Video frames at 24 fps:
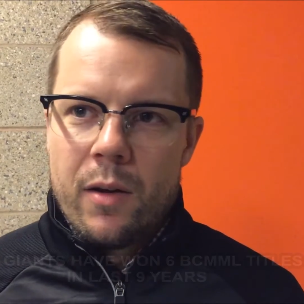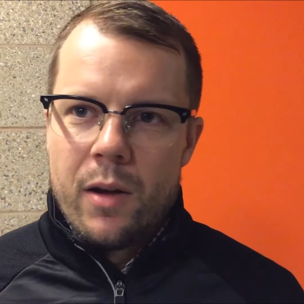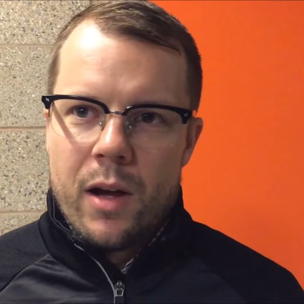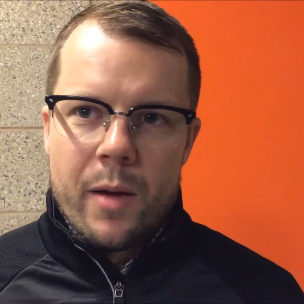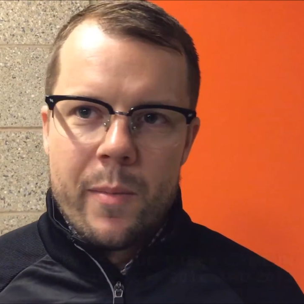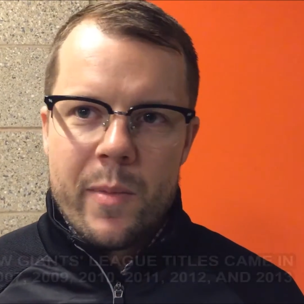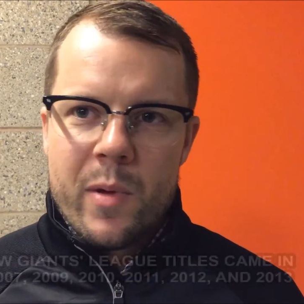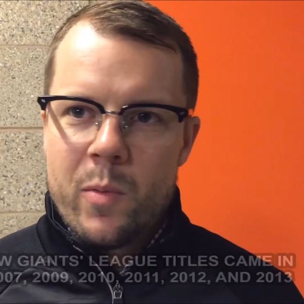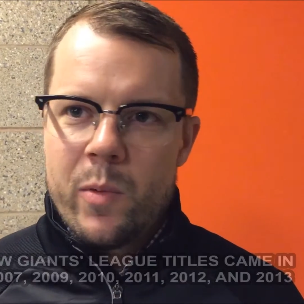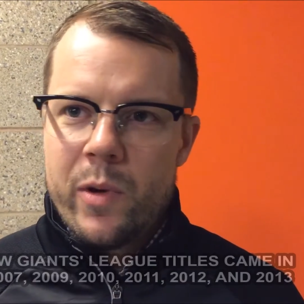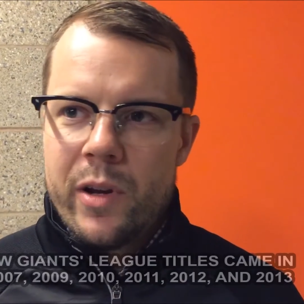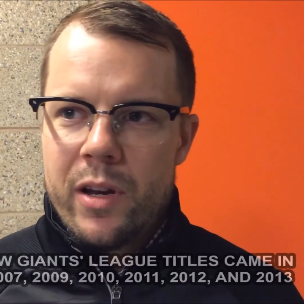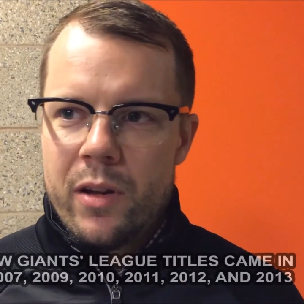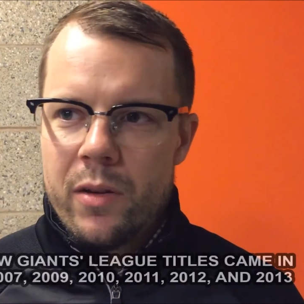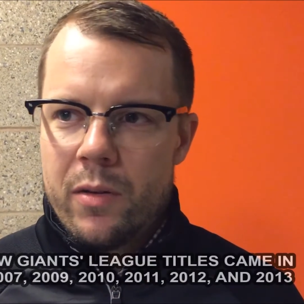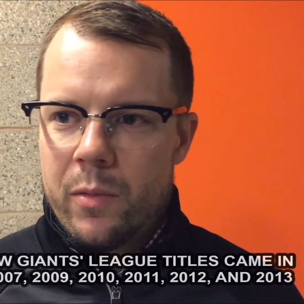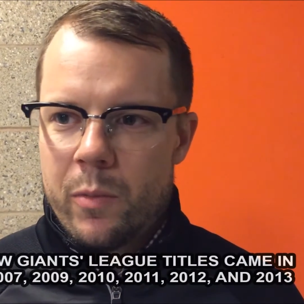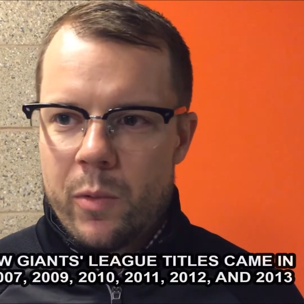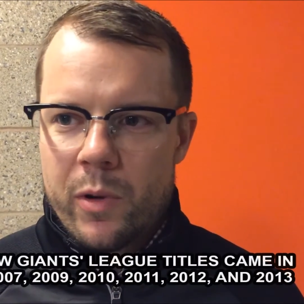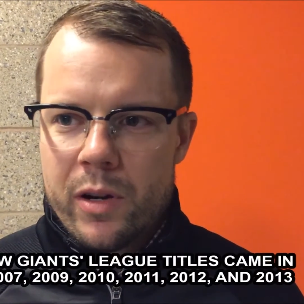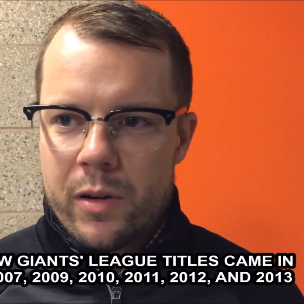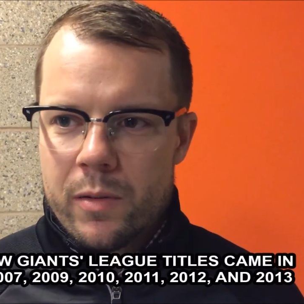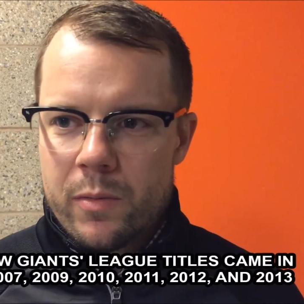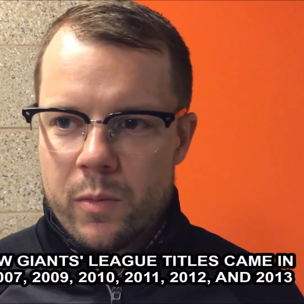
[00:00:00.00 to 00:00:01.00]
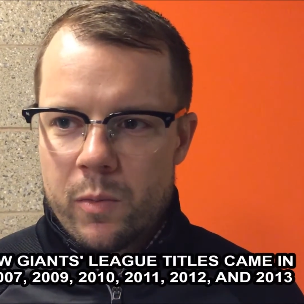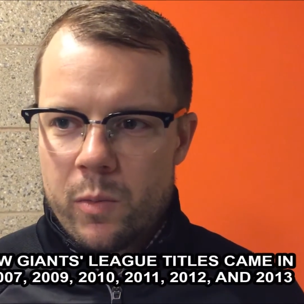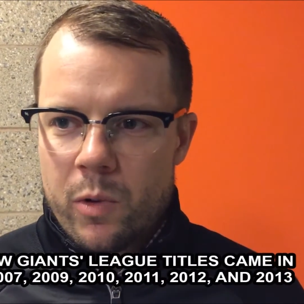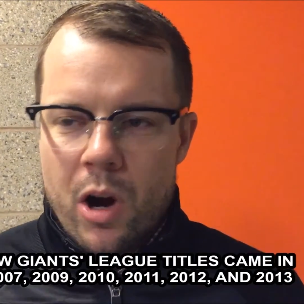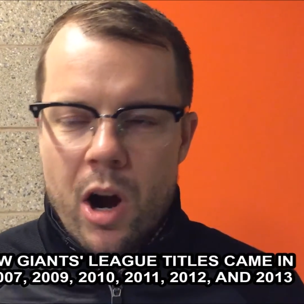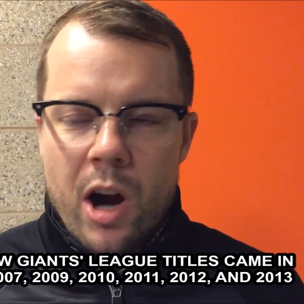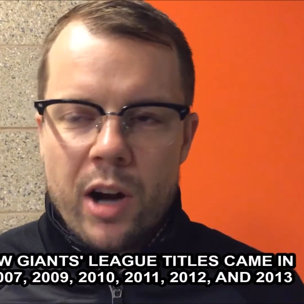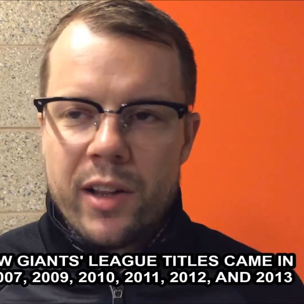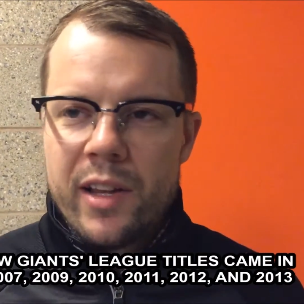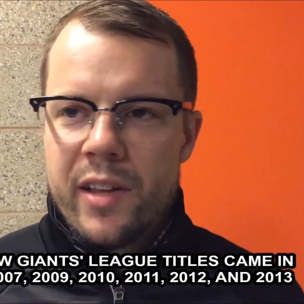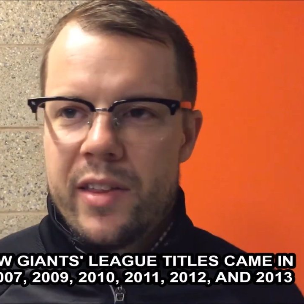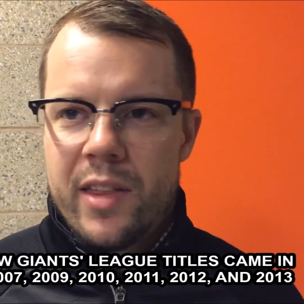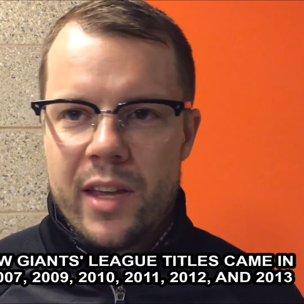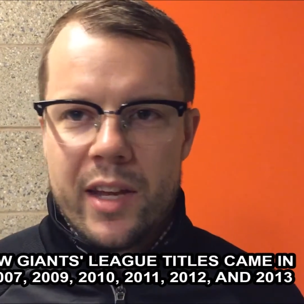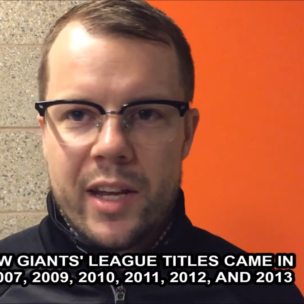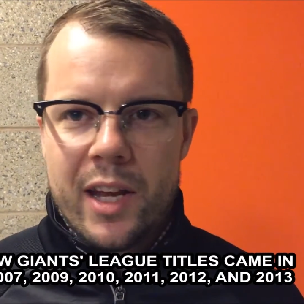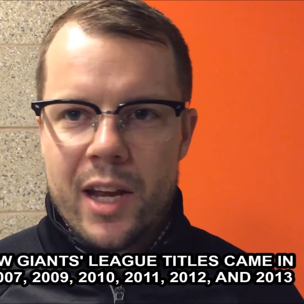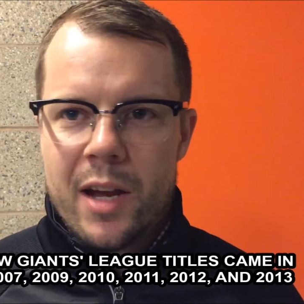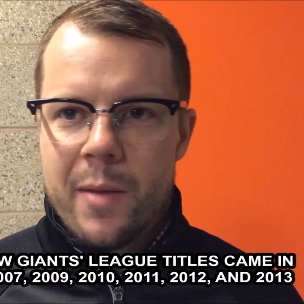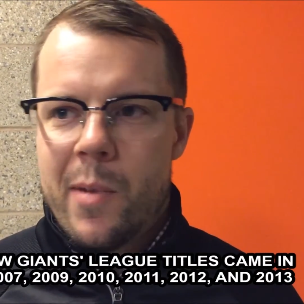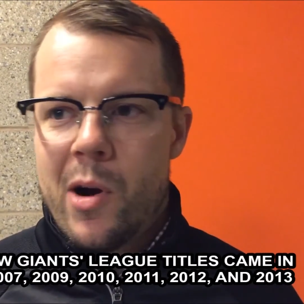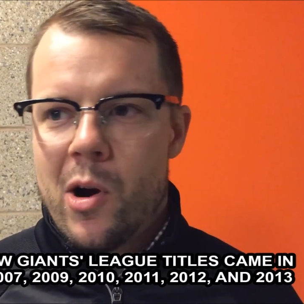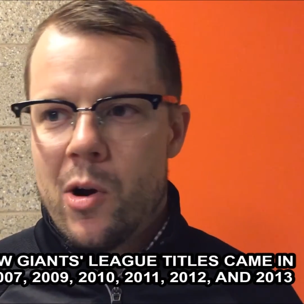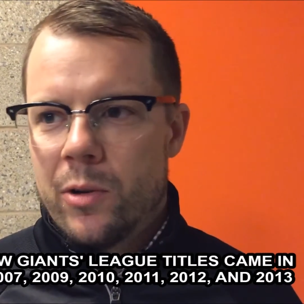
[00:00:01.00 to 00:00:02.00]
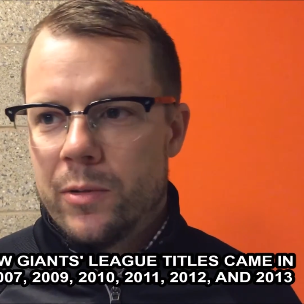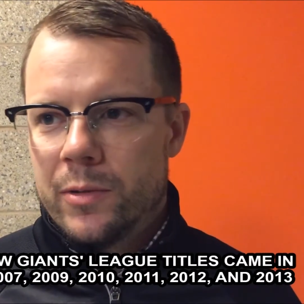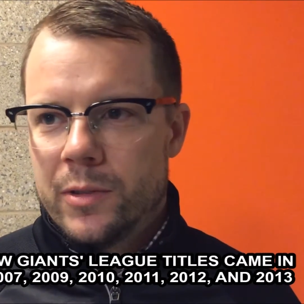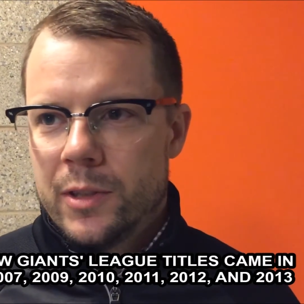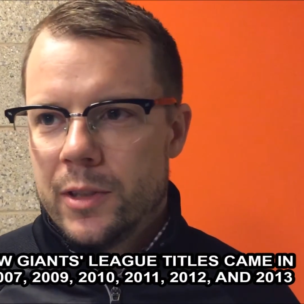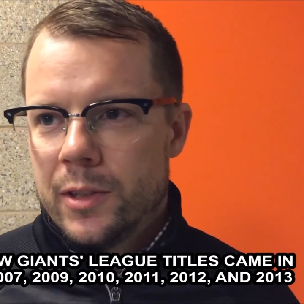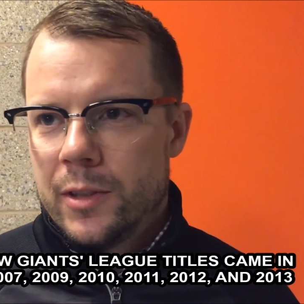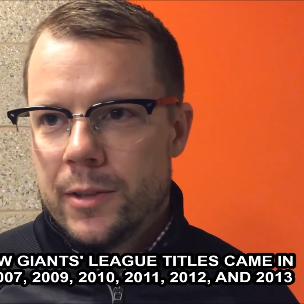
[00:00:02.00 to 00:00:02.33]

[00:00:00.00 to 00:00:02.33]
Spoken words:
we're hardly thinking about,